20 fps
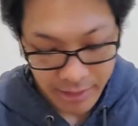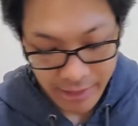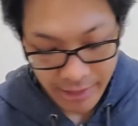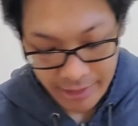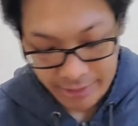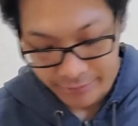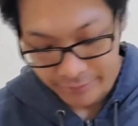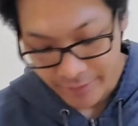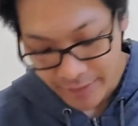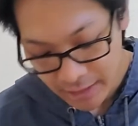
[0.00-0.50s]

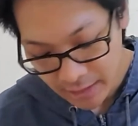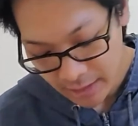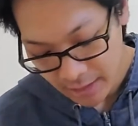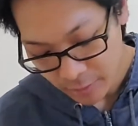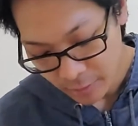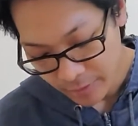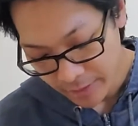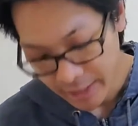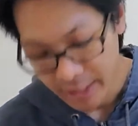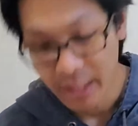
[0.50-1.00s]
And finally,
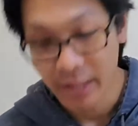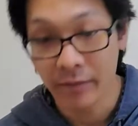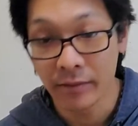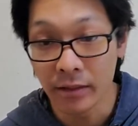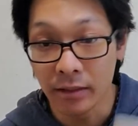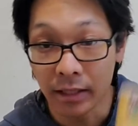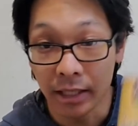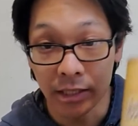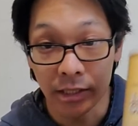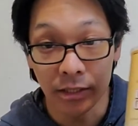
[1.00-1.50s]
we have
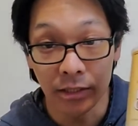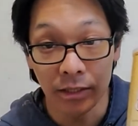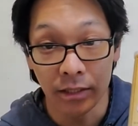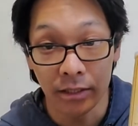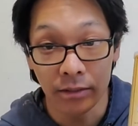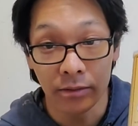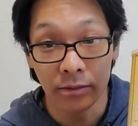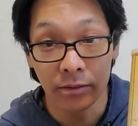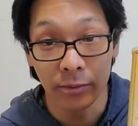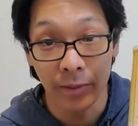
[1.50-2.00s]
the
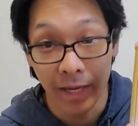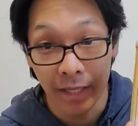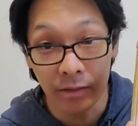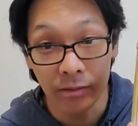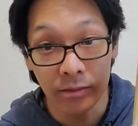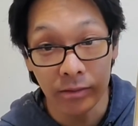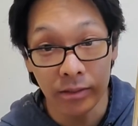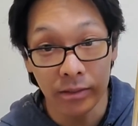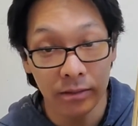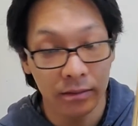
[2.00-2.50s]
lecithin
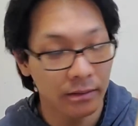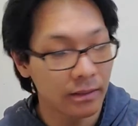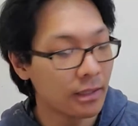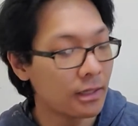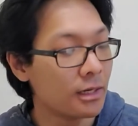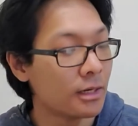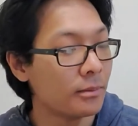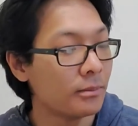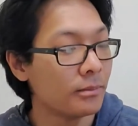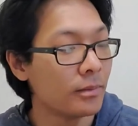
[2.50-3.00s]
granules.
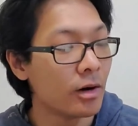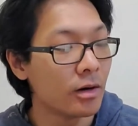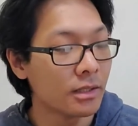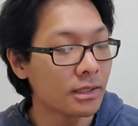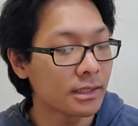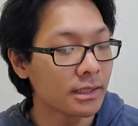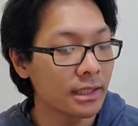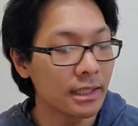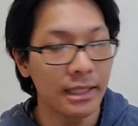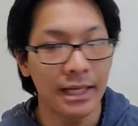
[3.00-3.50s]

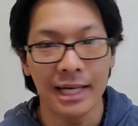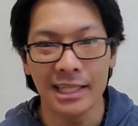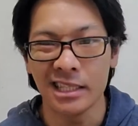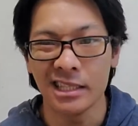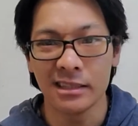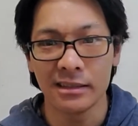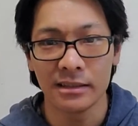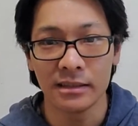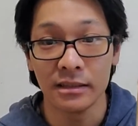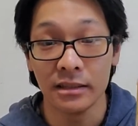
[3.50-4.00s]
Honestly, I
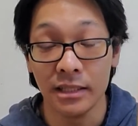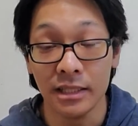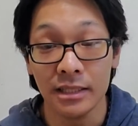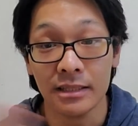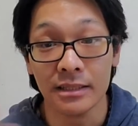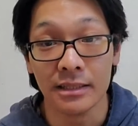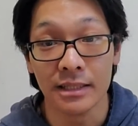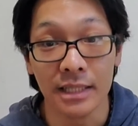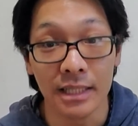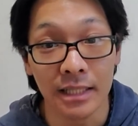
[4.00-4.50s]
just
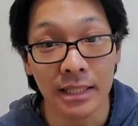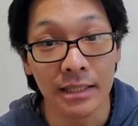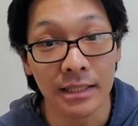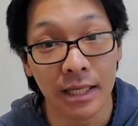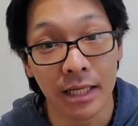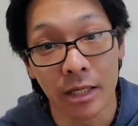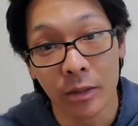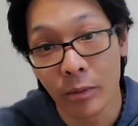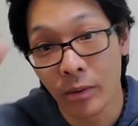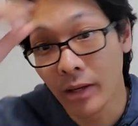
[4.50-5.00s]
didn't see this
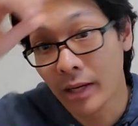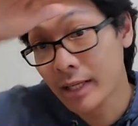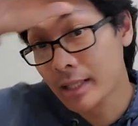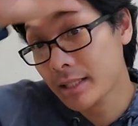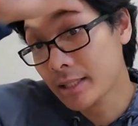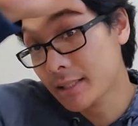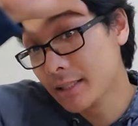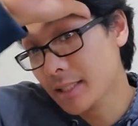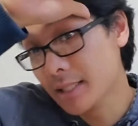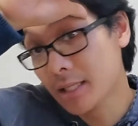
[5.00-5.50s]
anywhere. I
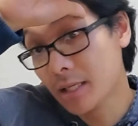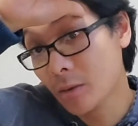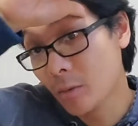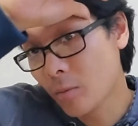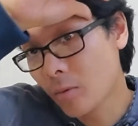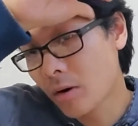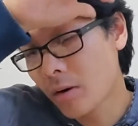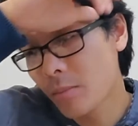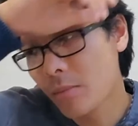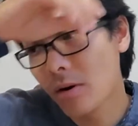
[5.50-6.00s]
didn't see it at
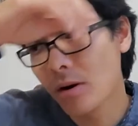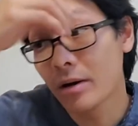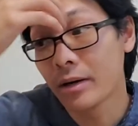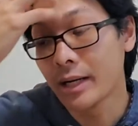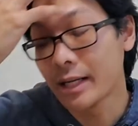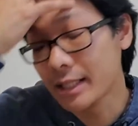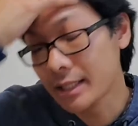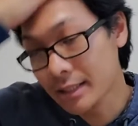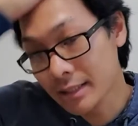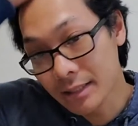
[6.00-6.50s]
Walmart.
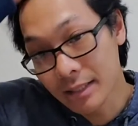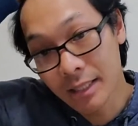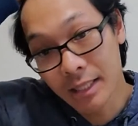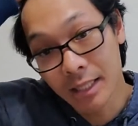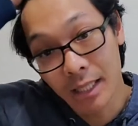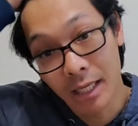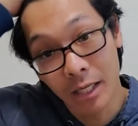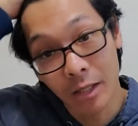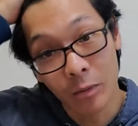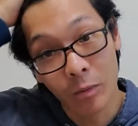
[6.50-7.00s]
I didn't see
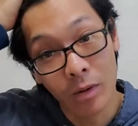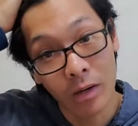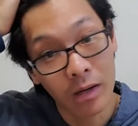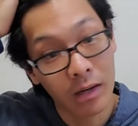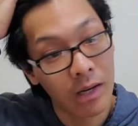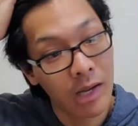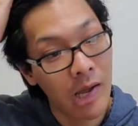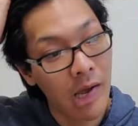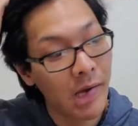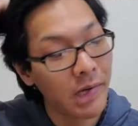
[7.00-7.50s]
it
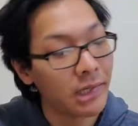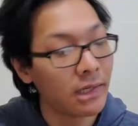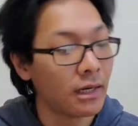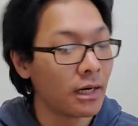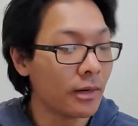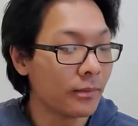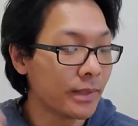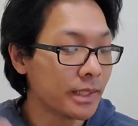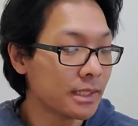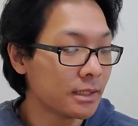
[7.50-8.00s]
anywhere.
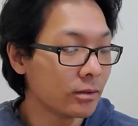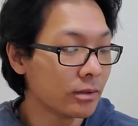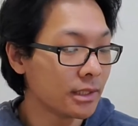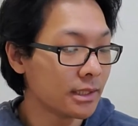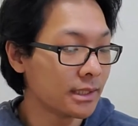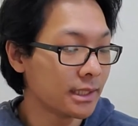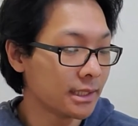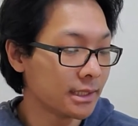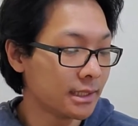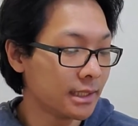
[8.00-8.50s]
This is only
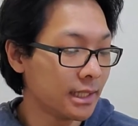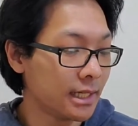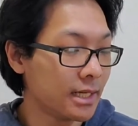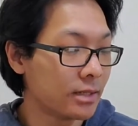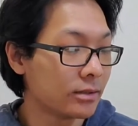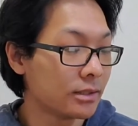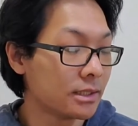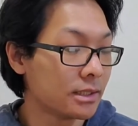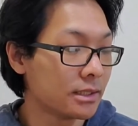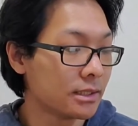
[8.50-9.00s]
16
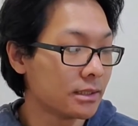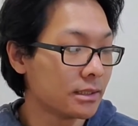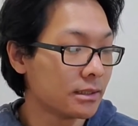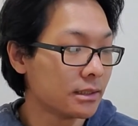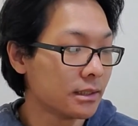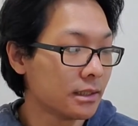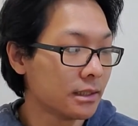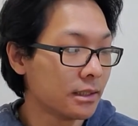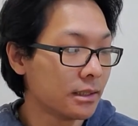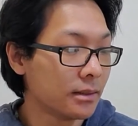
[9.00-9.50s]

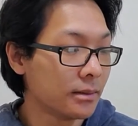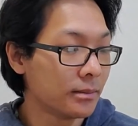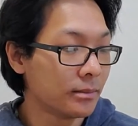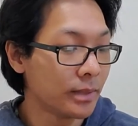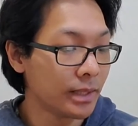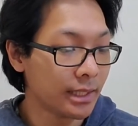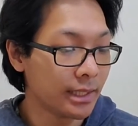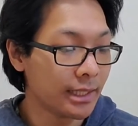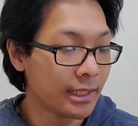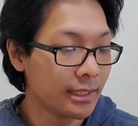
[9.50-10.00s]
ounces.
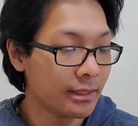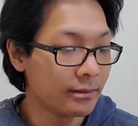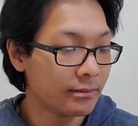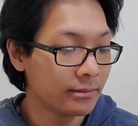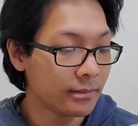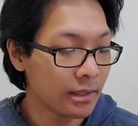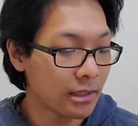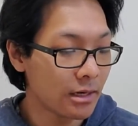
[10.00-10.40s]
But again,